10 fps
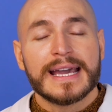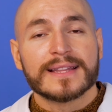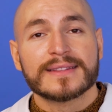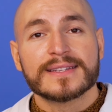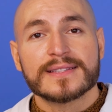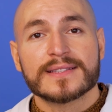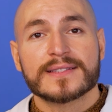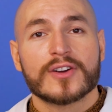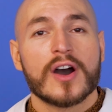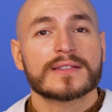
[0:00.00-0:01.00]
And
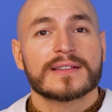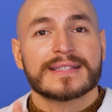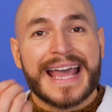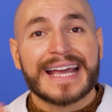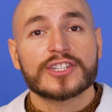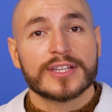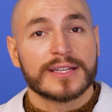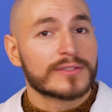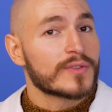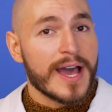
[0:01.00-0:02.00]
this causes
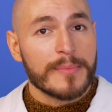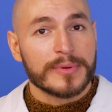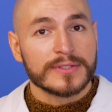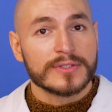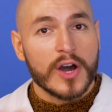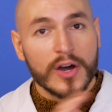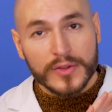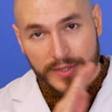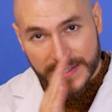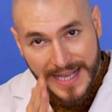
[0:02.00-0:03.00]
etching to happen
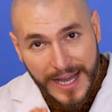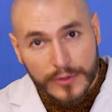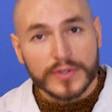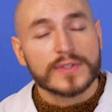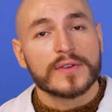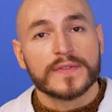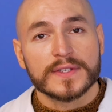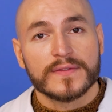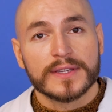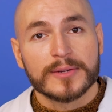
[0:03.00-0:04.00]
on this outer
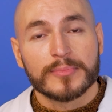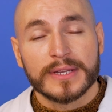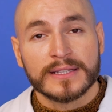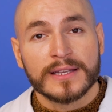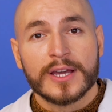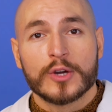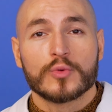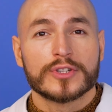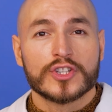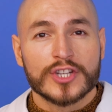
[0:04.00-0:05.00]
surface of the implant,
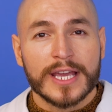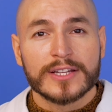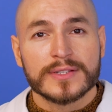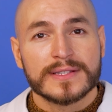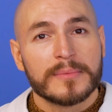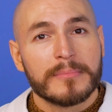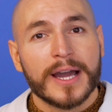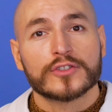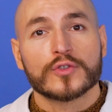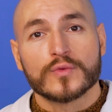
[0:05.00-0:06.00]
which changes the
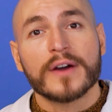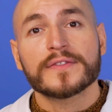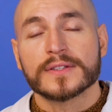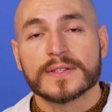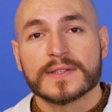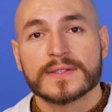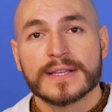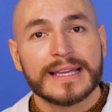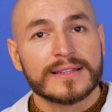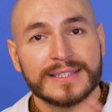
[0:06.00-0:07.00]
micro roughness
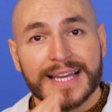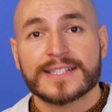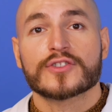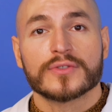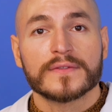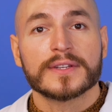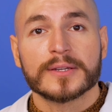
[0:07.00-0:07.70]
and the texture of the